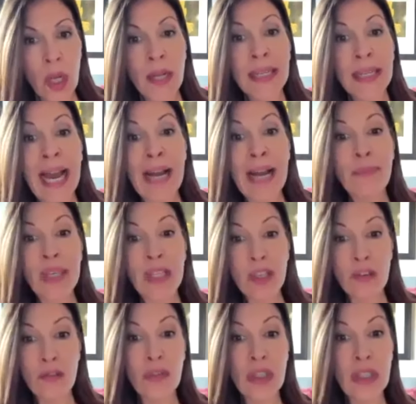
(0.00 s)
not make
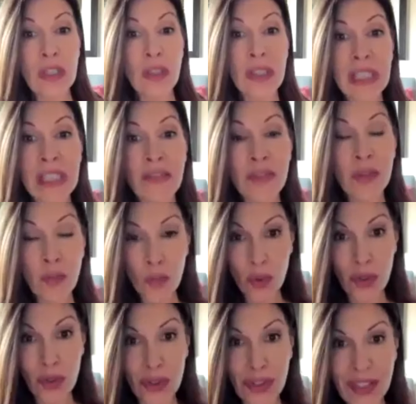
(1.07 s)
you feel even
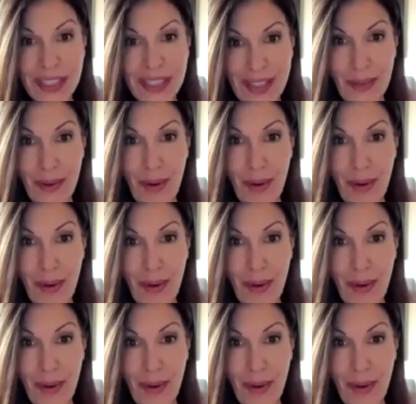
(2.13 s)
worse than you